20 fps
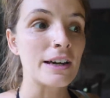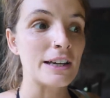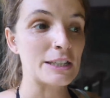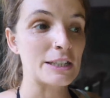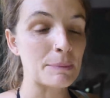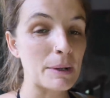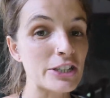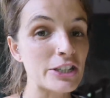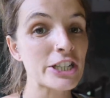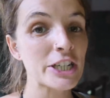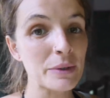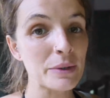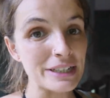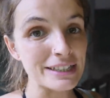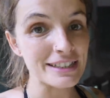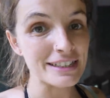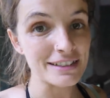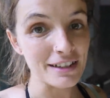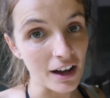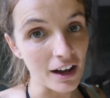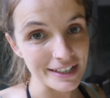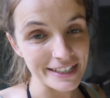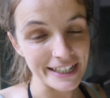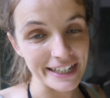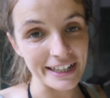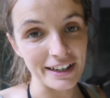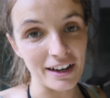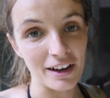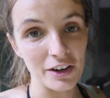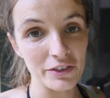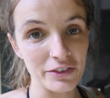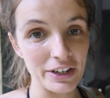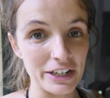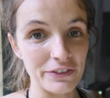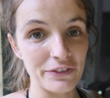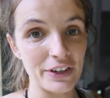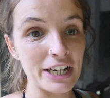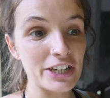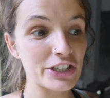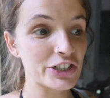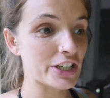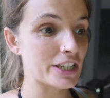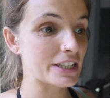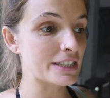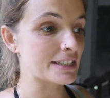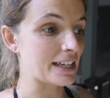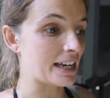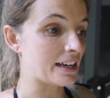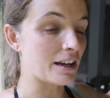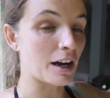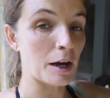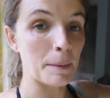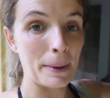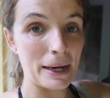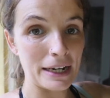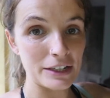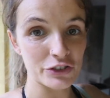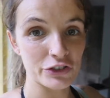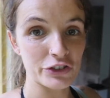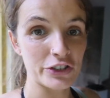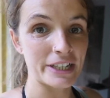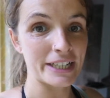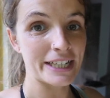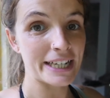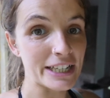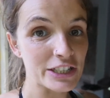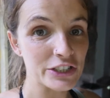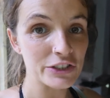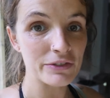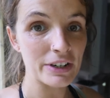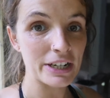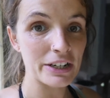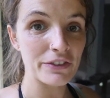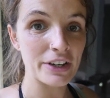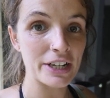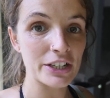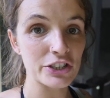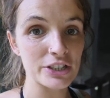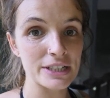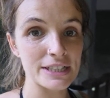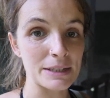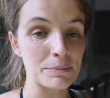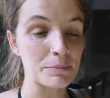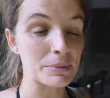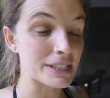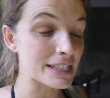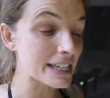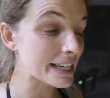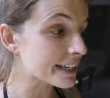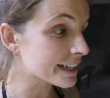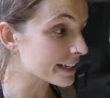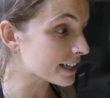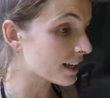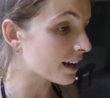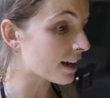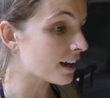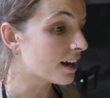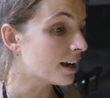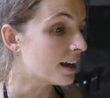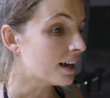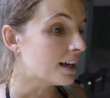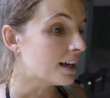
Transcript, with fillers: especially when starting our renovations and our pantry kitchen renovations in particular.